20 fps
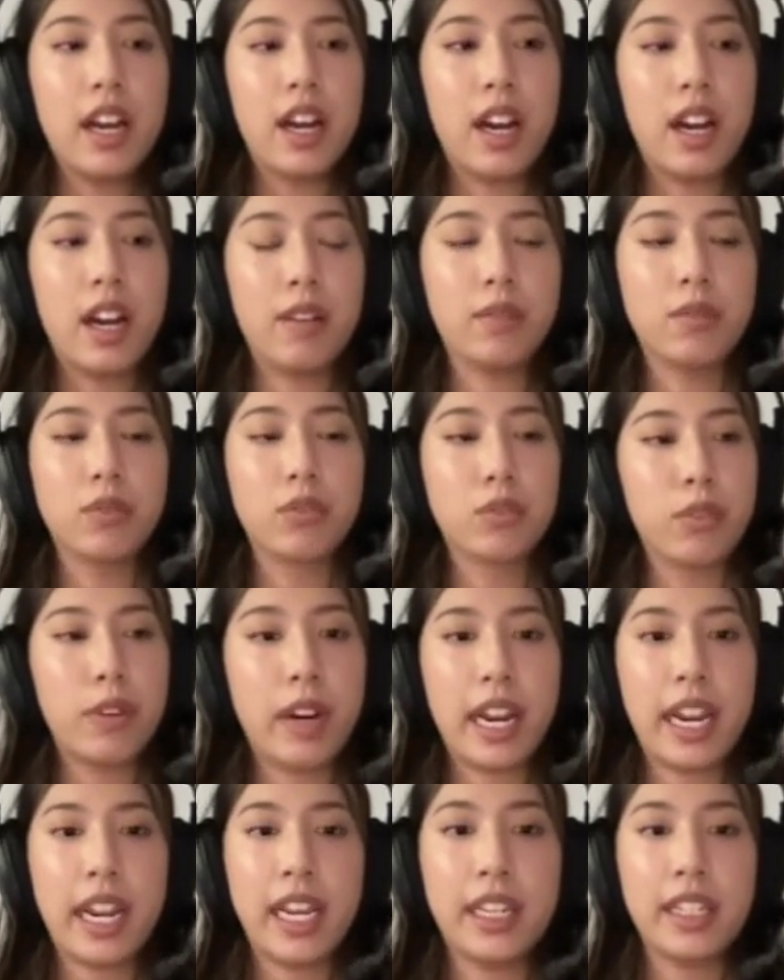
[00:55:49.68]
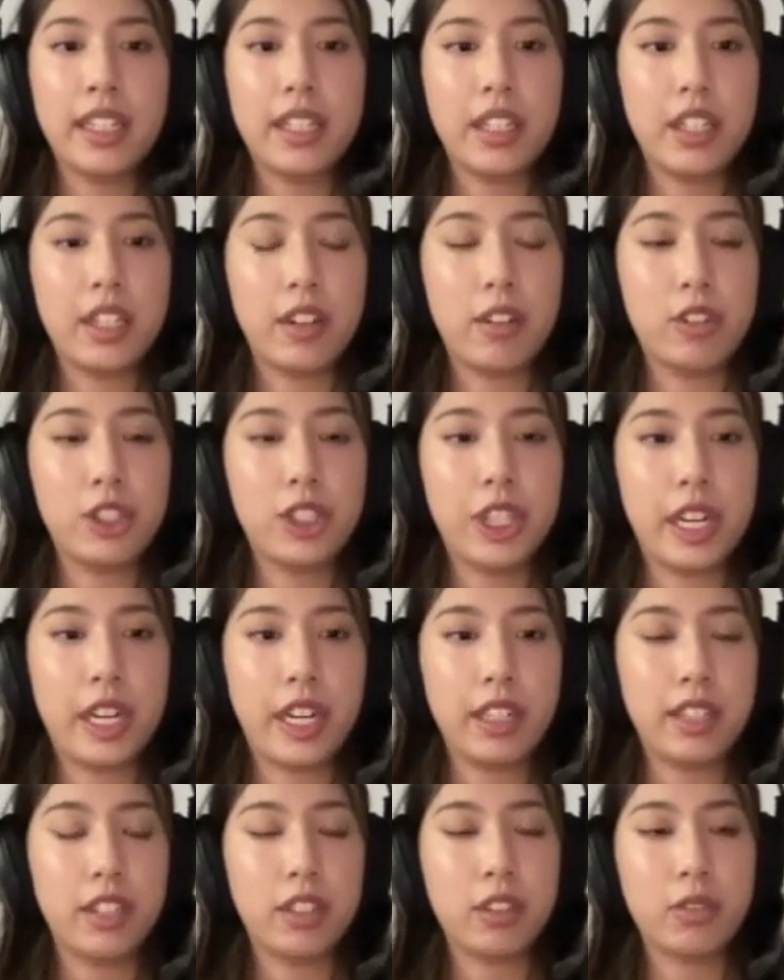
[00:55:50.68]
great, sharing
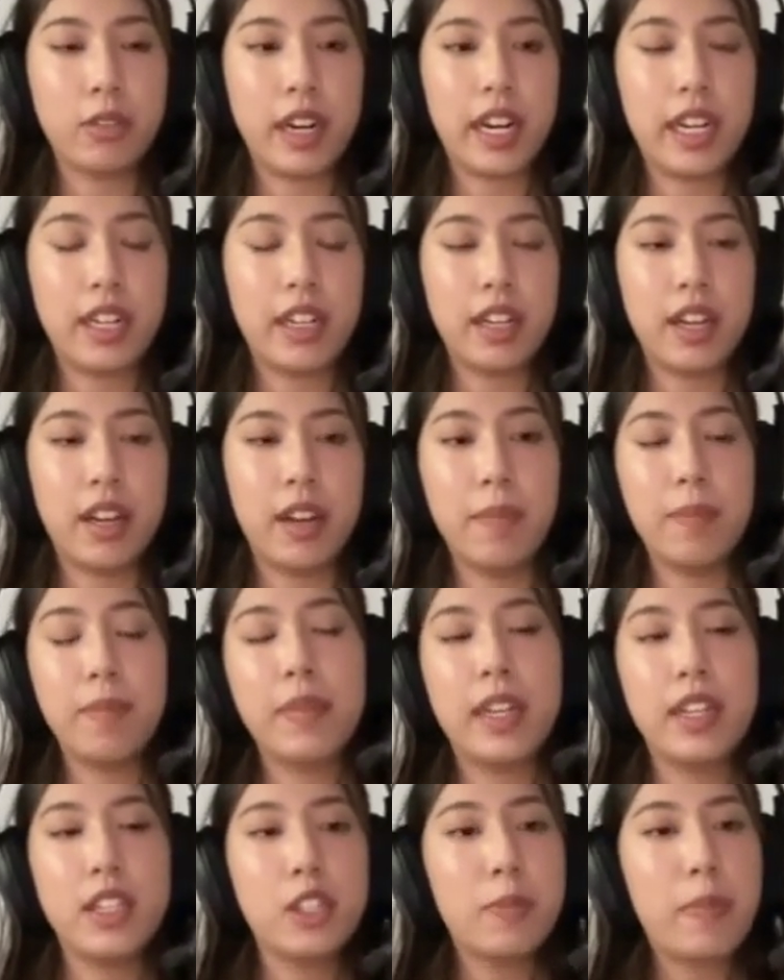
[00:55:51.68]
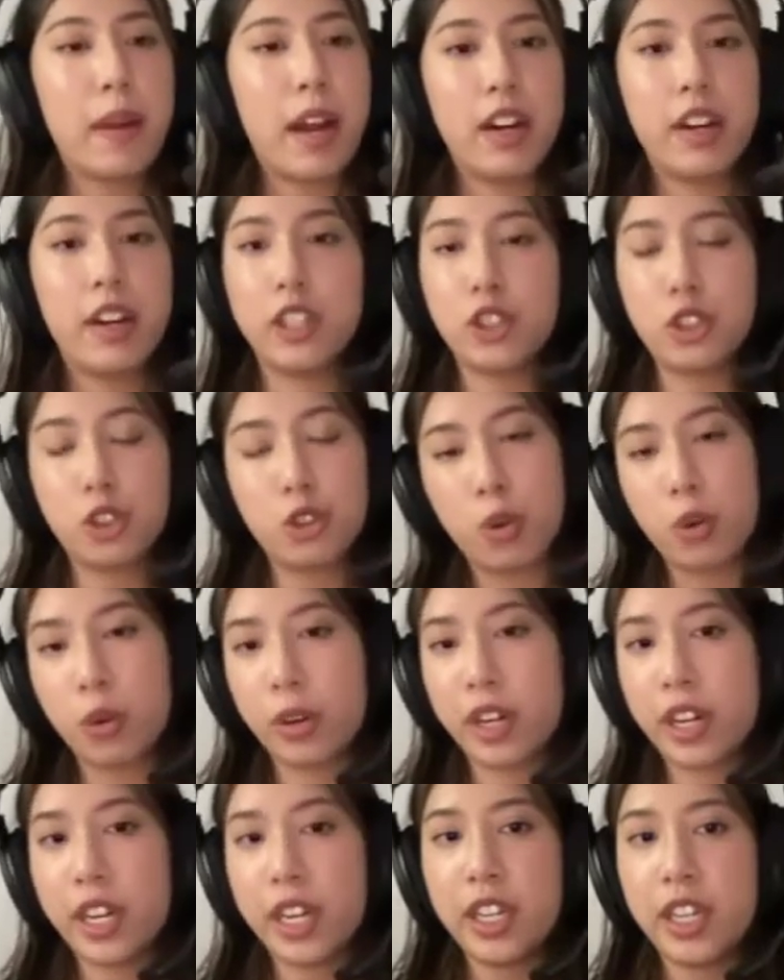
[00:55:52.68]
the great, inspiring
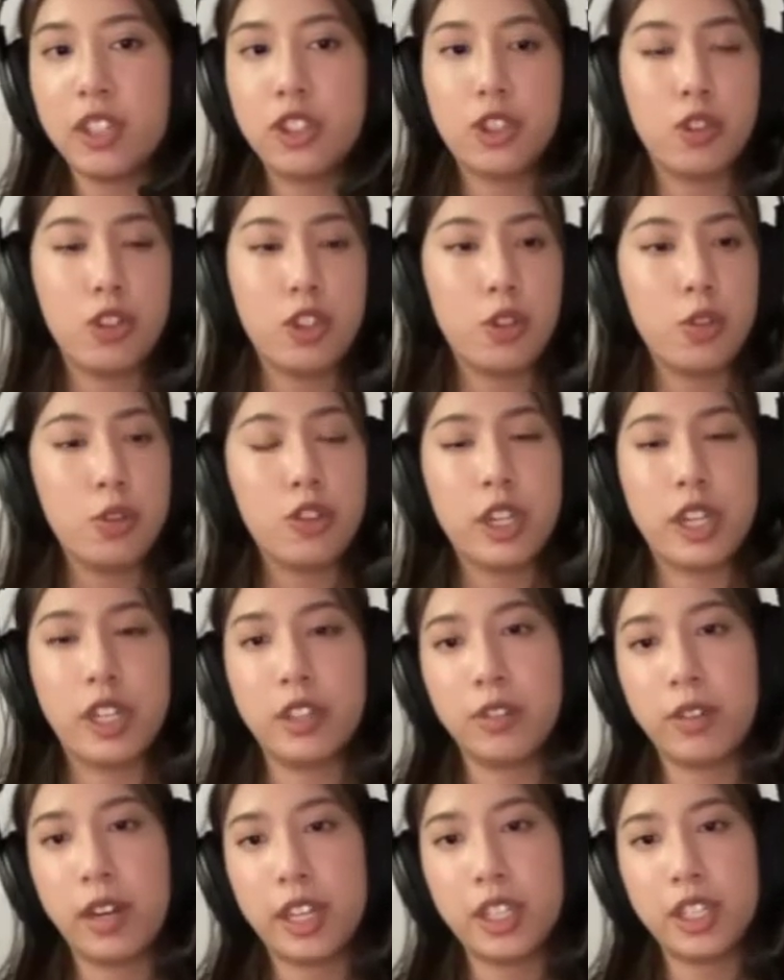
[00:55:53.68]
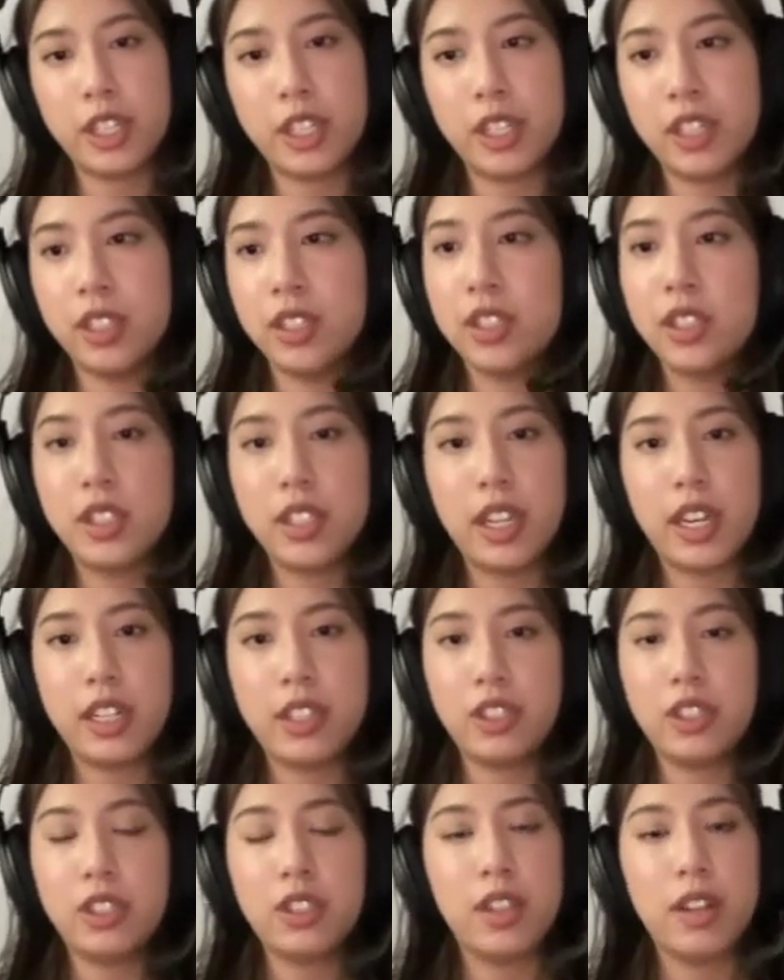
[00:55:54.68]
stories to new generations. I
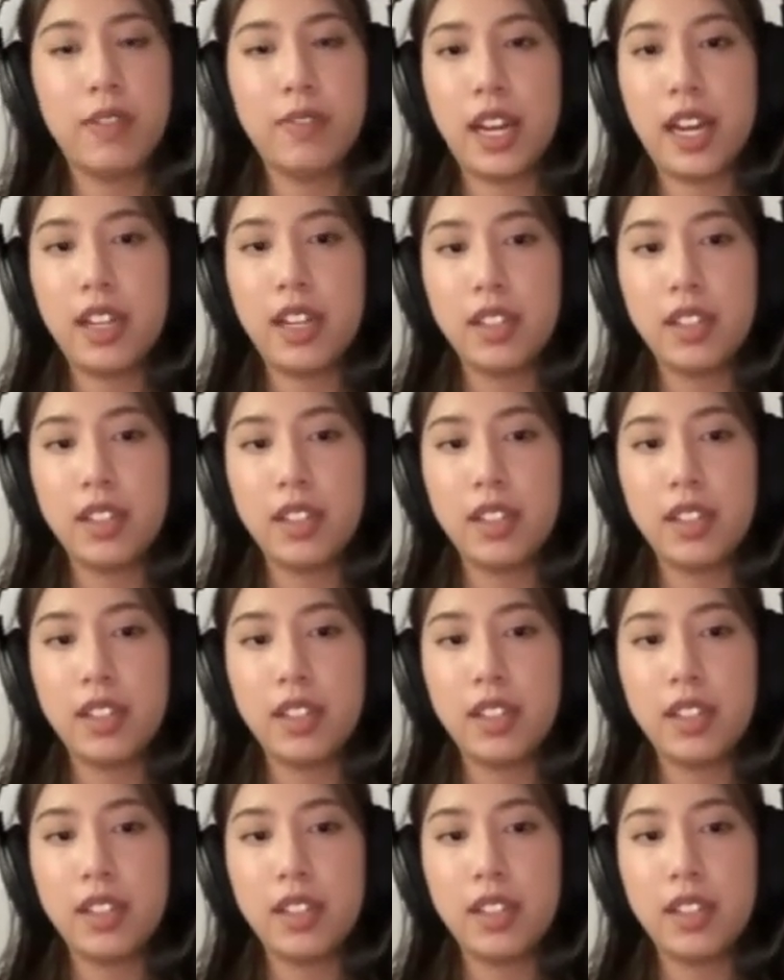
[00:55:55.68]
just love that.